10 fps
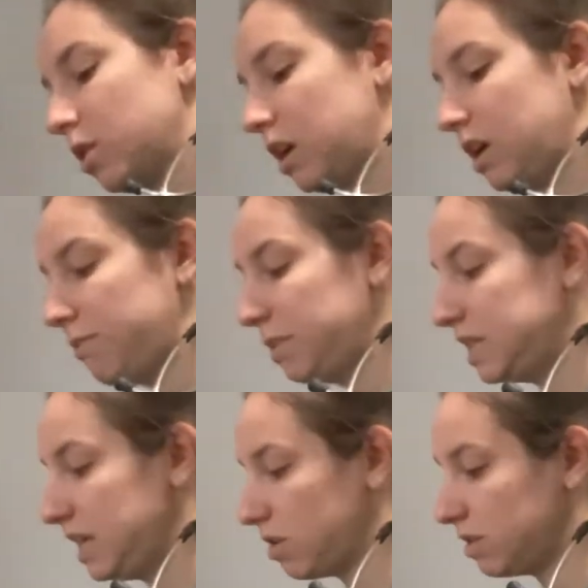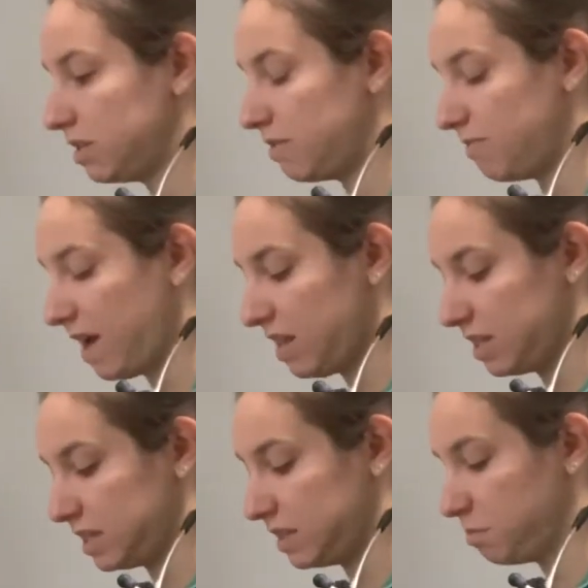If we take her to the vet,
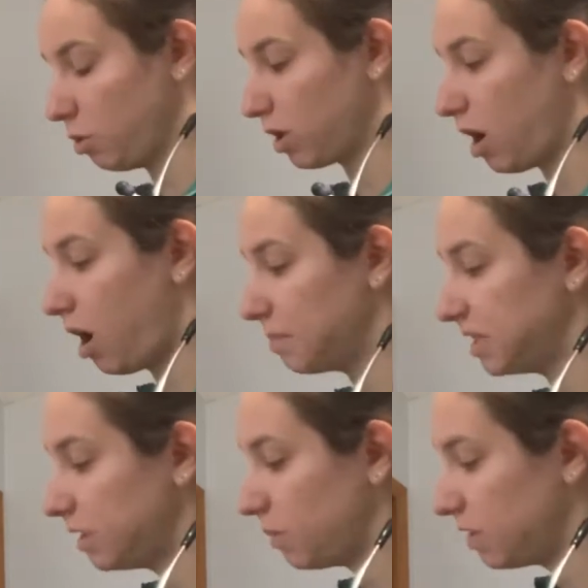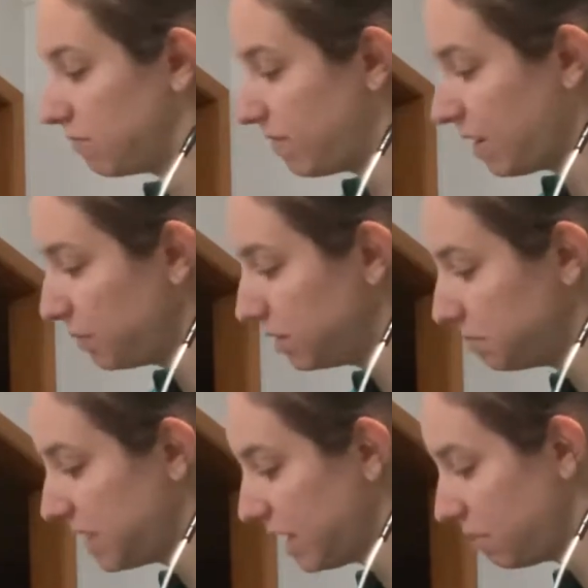this is more commonly where the vet will
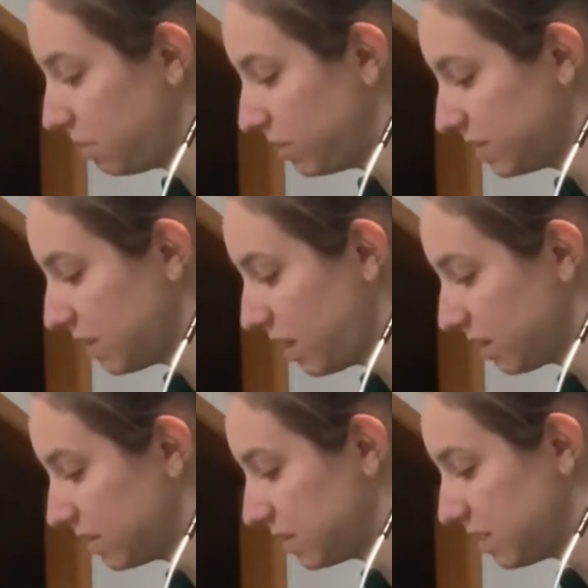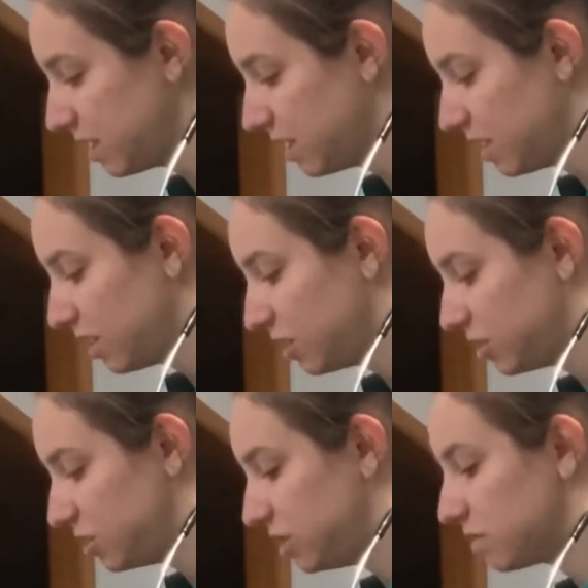obtain a pulse ox.
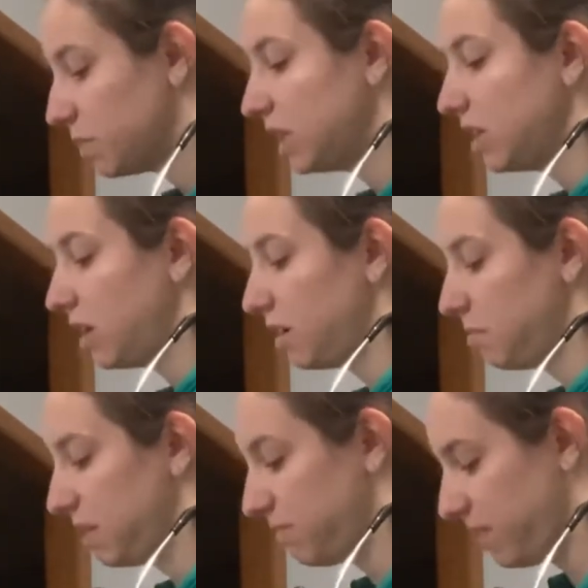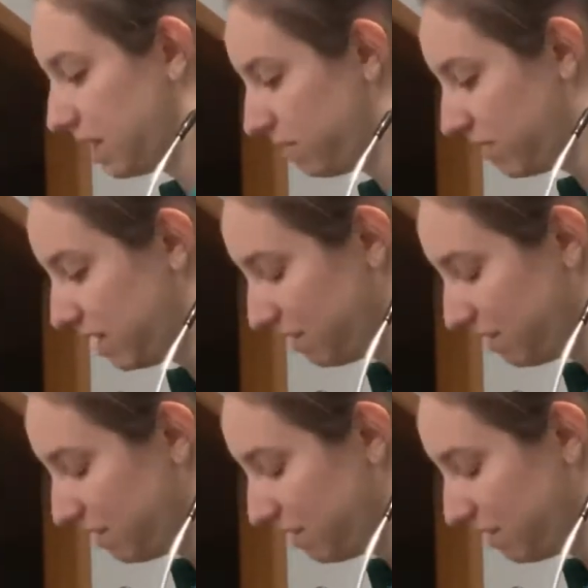She's really not a big fan of it,